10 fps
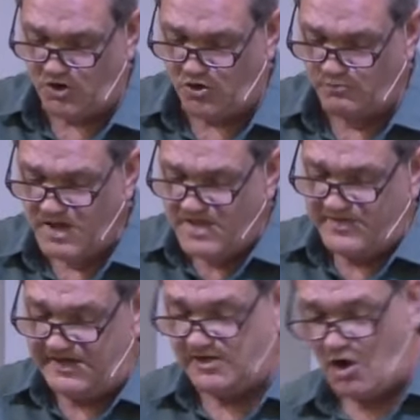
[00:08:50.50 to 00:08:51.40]
home.
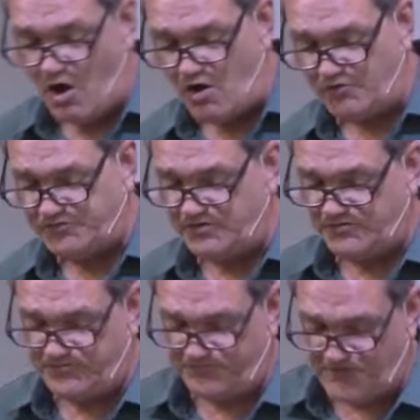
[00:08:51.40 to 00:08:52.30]
Then he calls
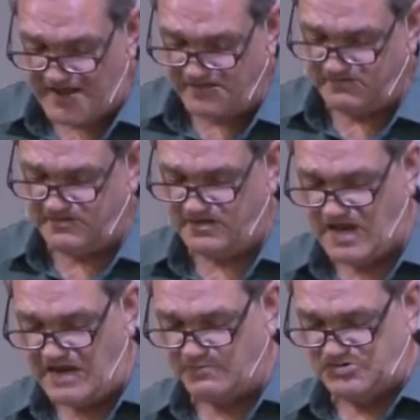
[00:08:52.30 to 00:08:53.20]
his friends and
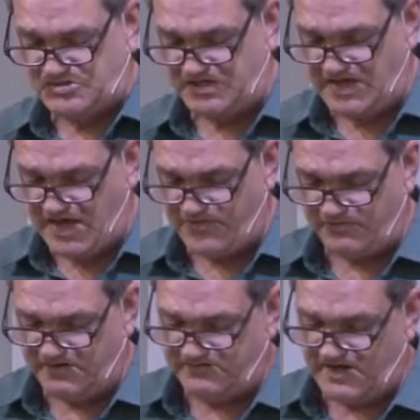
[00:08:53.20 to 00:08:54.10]
neighbors
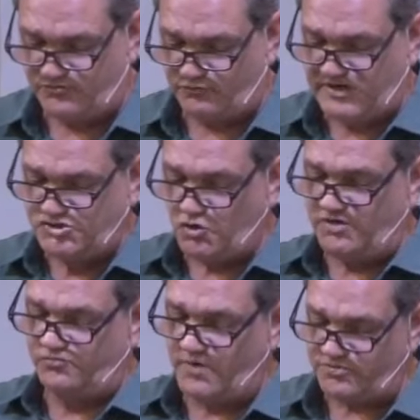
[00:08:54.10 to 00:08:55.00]
together and says,
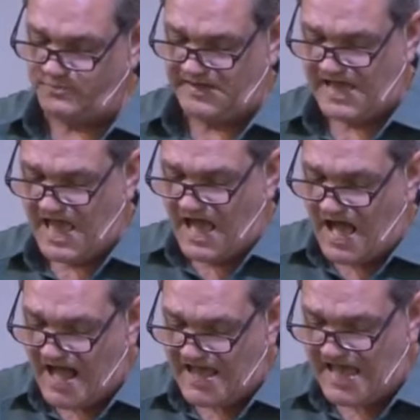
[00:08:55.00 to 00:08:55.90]
Rejoice with me,
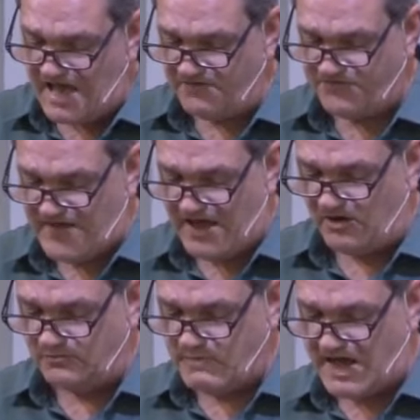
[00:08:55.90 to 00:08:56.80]
I have
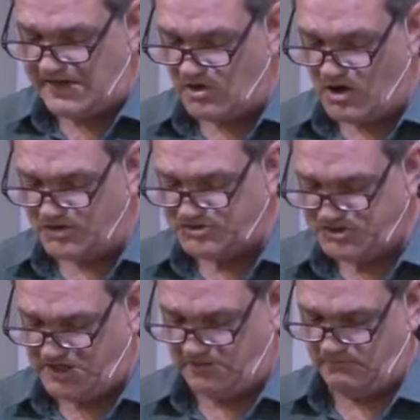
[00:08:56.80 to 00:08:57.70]
found my lost
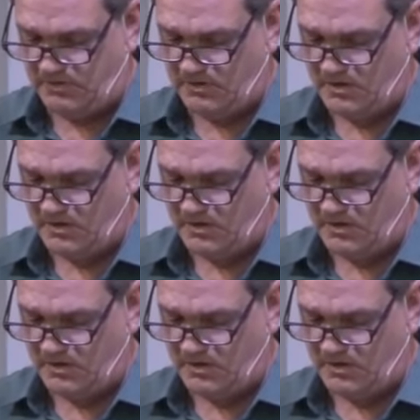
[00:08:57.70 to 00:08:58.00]
sheep.